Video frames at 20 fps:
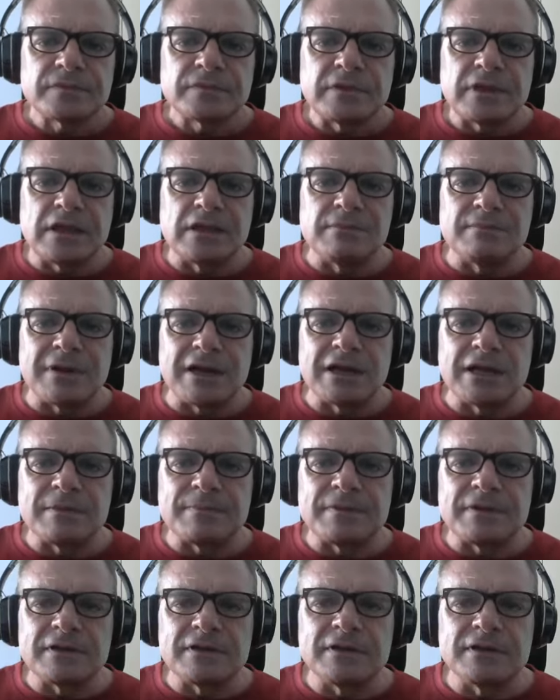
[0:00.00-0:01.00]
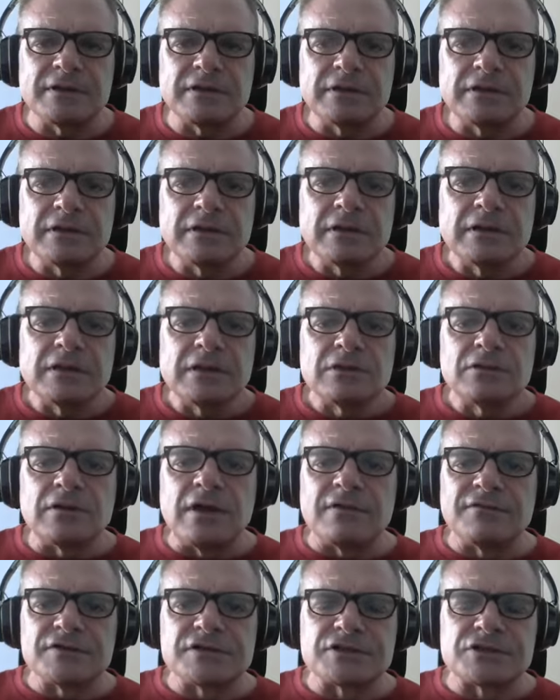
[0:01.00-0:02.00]
In my opinion,
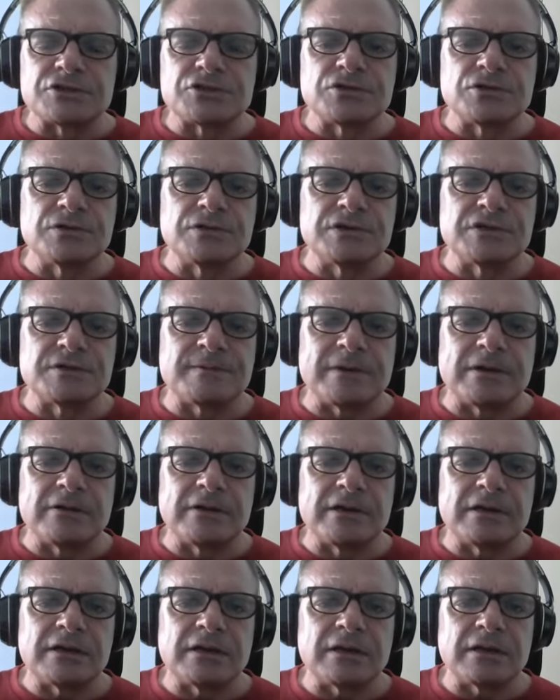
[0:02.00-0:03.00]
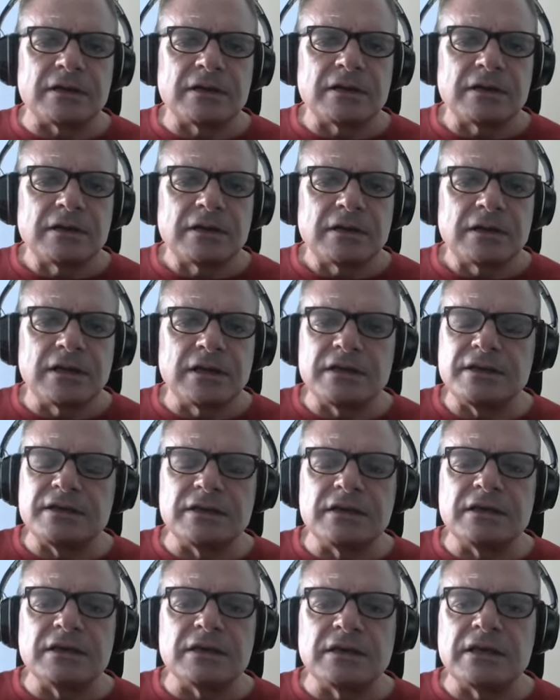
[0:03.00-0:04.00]
love is a true spirit. It
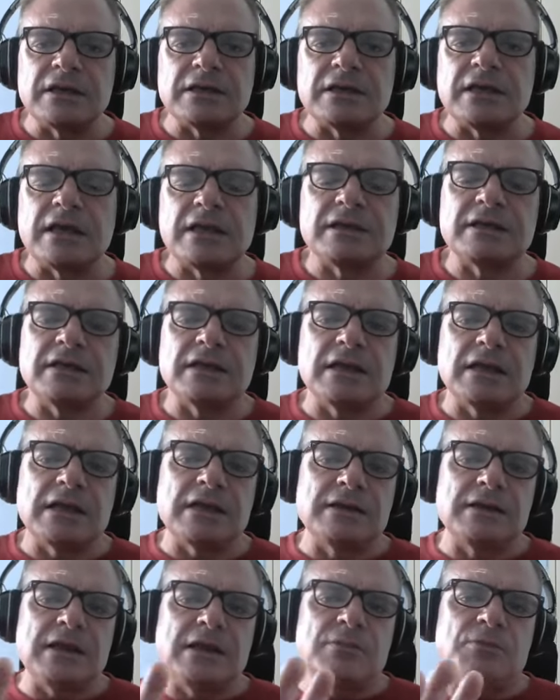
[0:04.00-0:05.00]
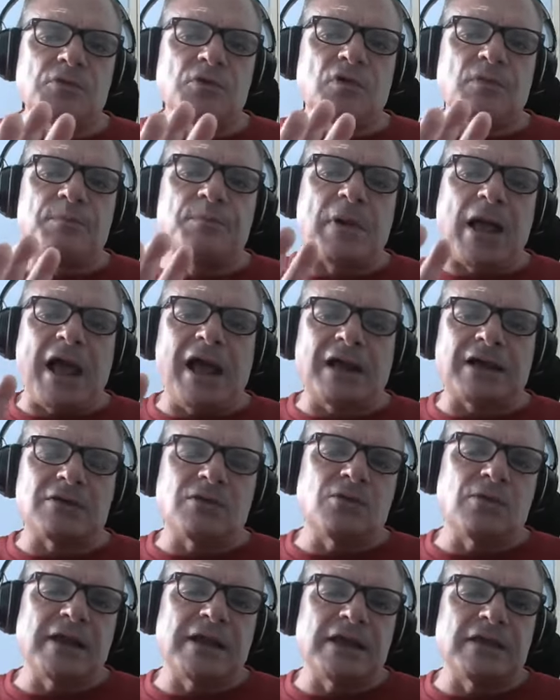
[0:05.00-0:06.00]
it, it, it it will back
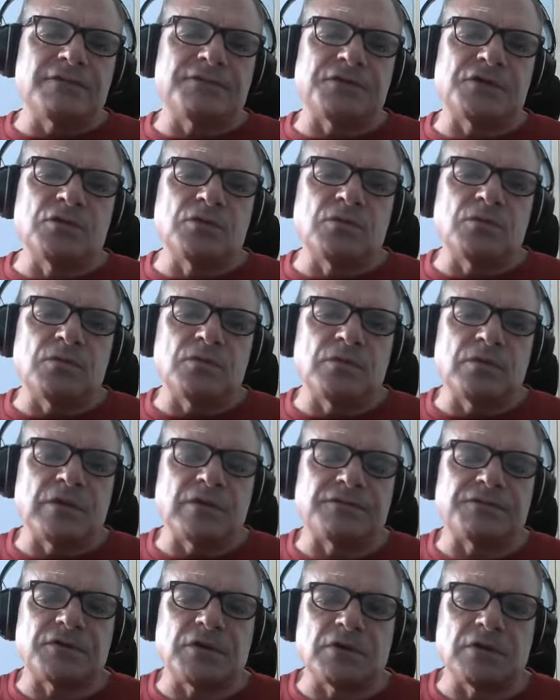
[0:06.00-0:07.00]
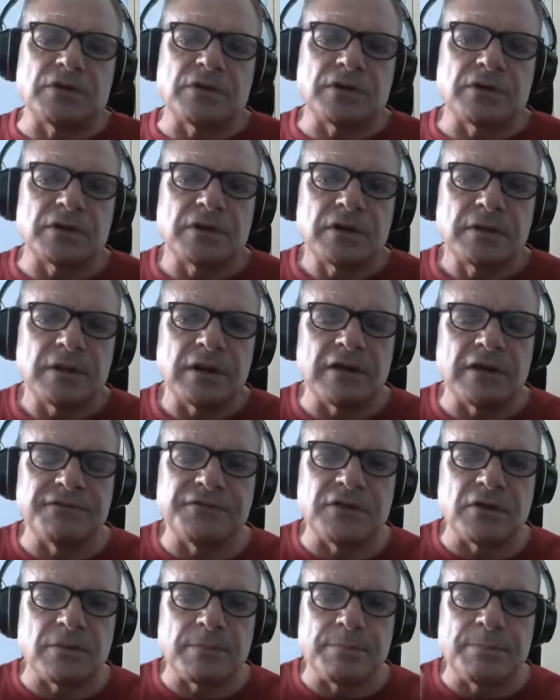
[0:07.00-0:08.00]
away if you if you're if
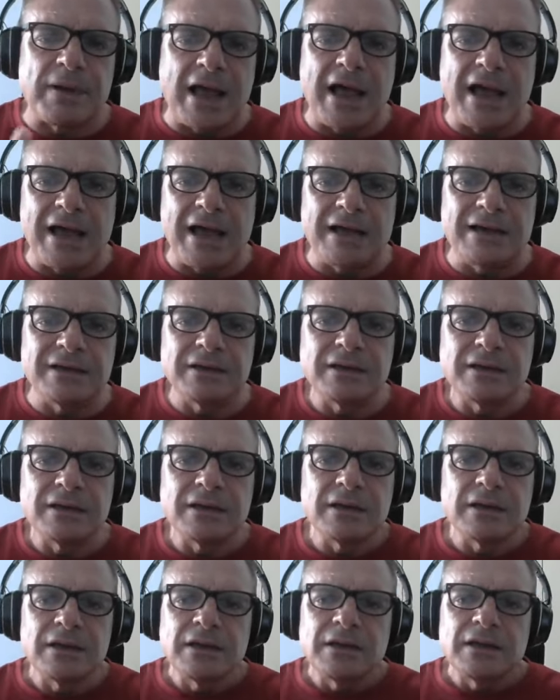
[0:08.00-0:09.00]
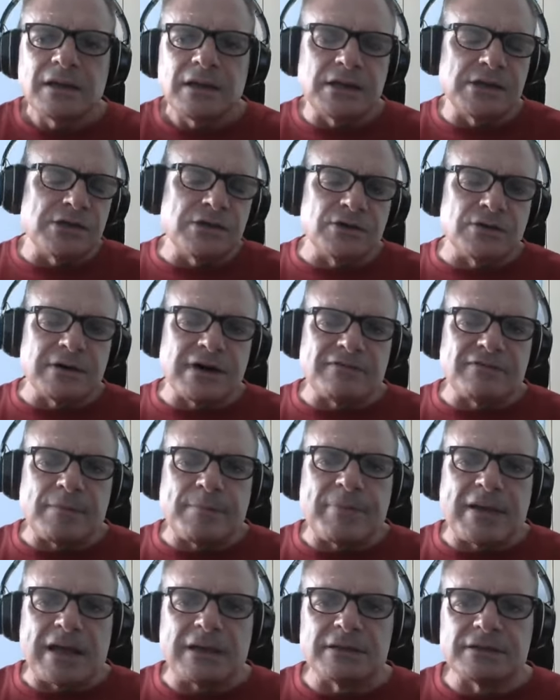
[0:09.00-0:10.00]
you're bad and you don't have a
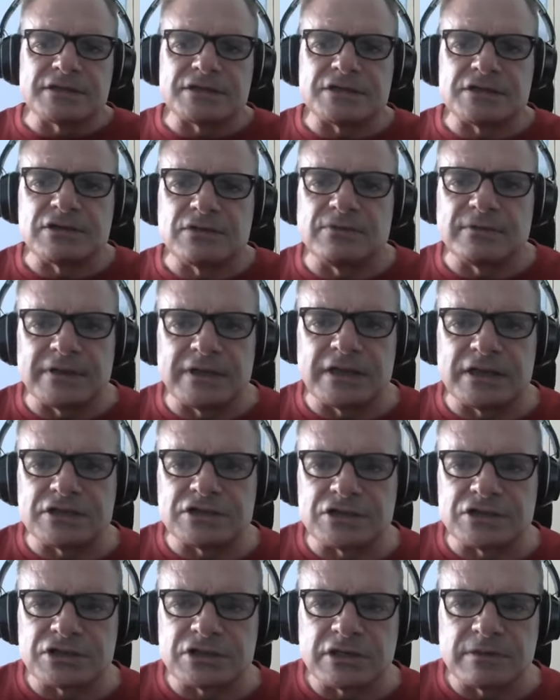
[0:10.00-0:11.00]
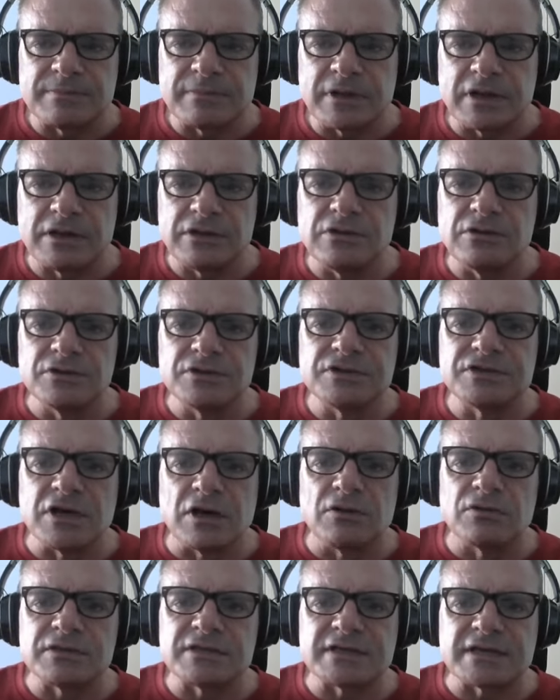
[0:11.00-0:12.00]
balance in your relationship and you
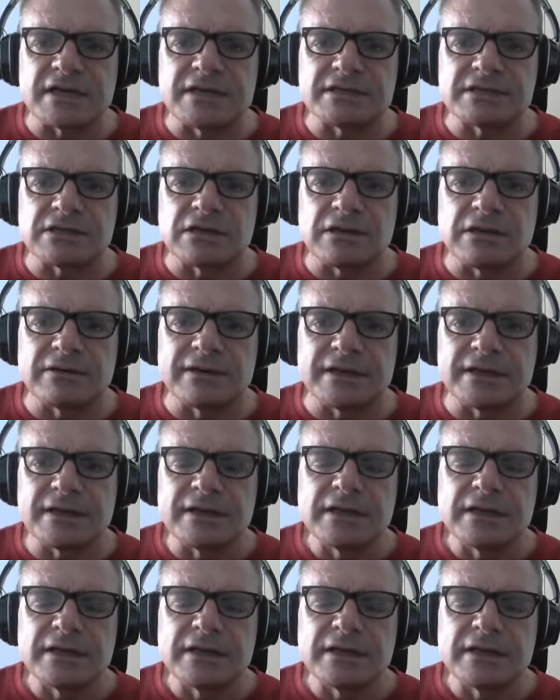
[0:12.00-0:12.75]
don't say sorry